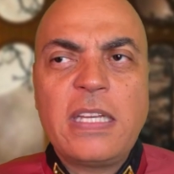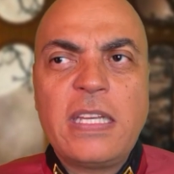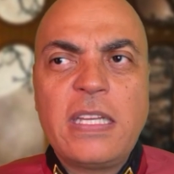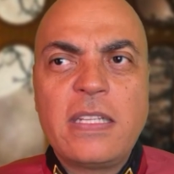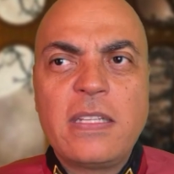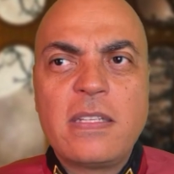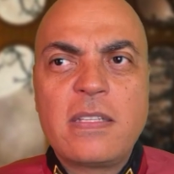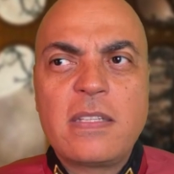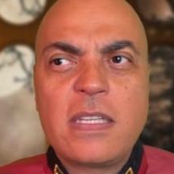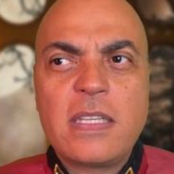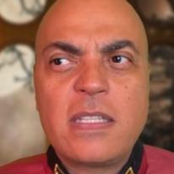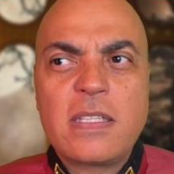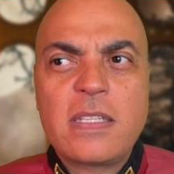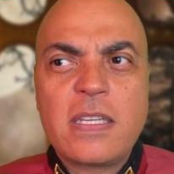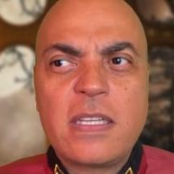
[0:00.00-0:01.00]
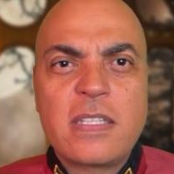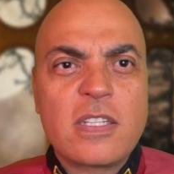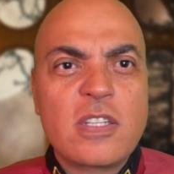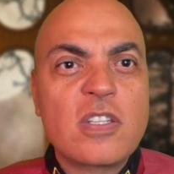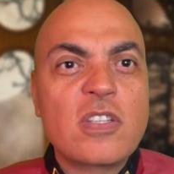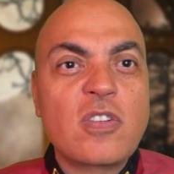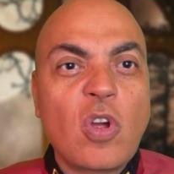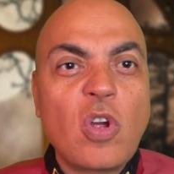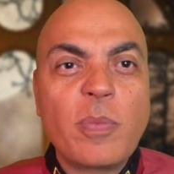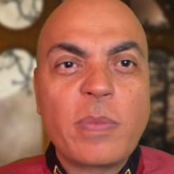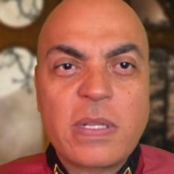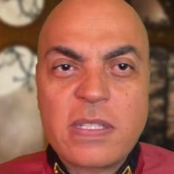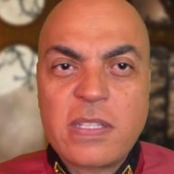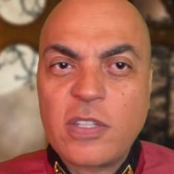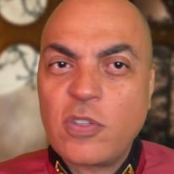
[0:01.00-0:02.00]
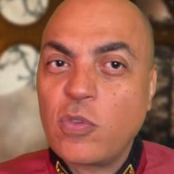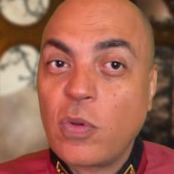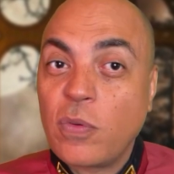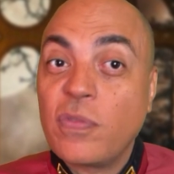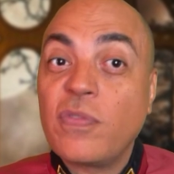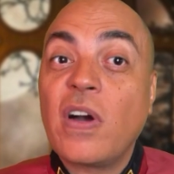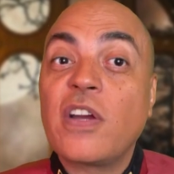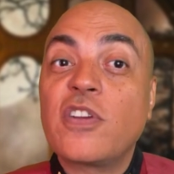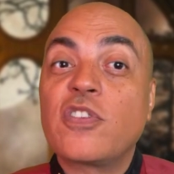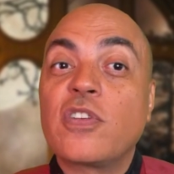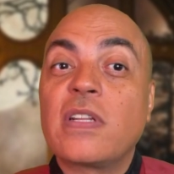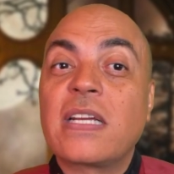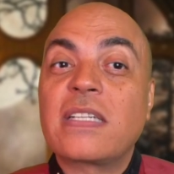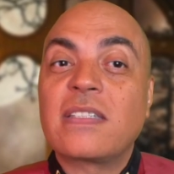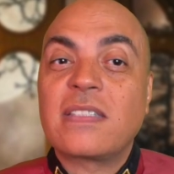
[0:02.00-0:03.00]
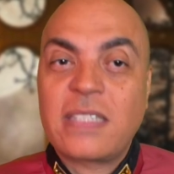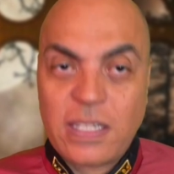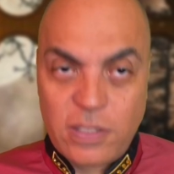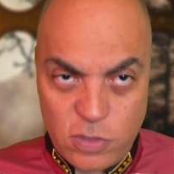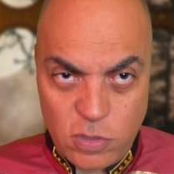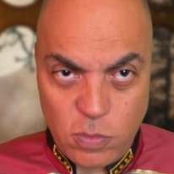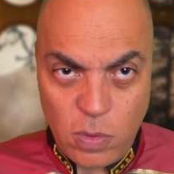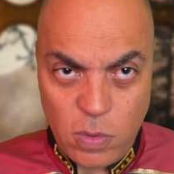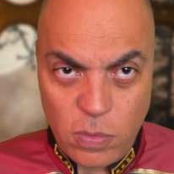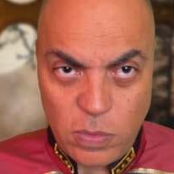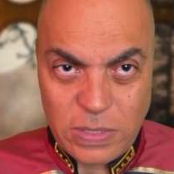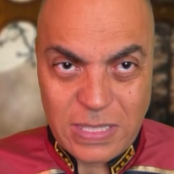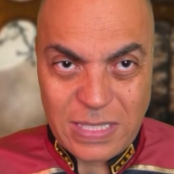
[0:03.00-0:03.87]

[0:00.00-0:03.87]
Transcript: it's a disturbance that you don't function like the status quo and